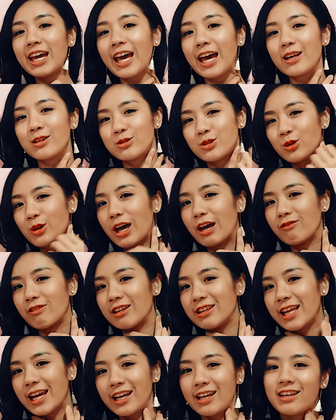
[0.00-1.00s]
I still have
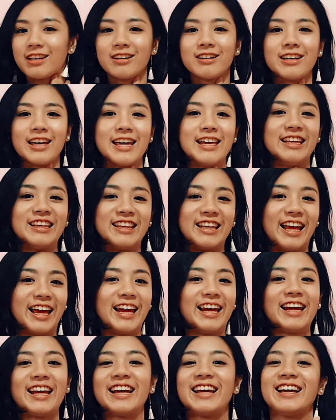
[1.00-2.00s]
a neck here, and
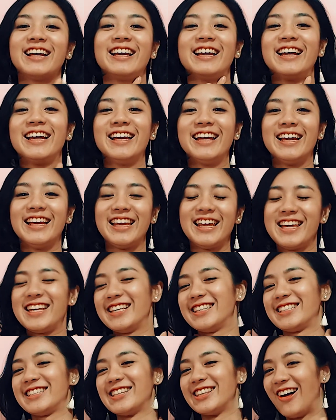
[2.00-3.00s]
like
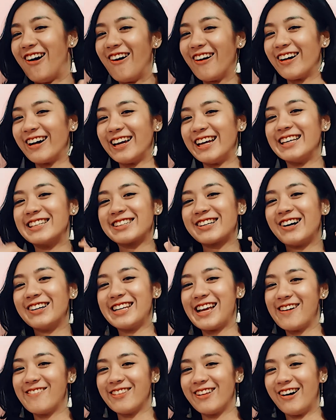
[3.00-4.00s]
it's long, it's
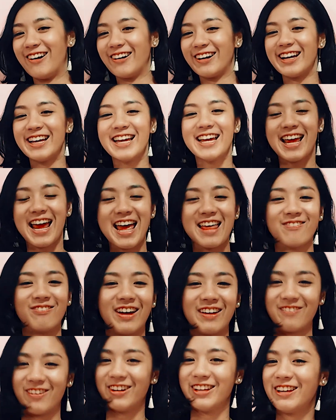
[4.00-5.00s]
goddamn long, and
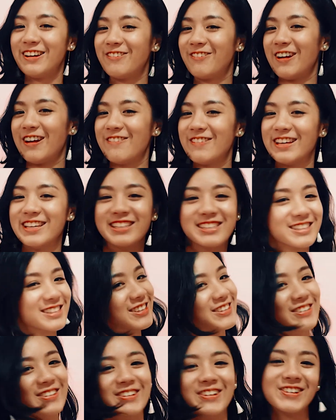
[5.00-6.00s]
my body frame is
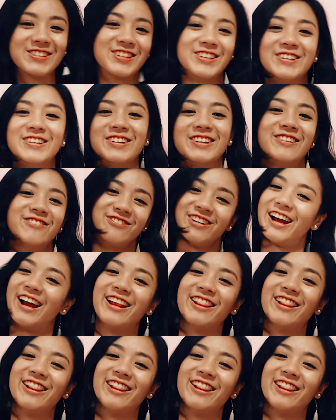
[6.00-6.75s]
also very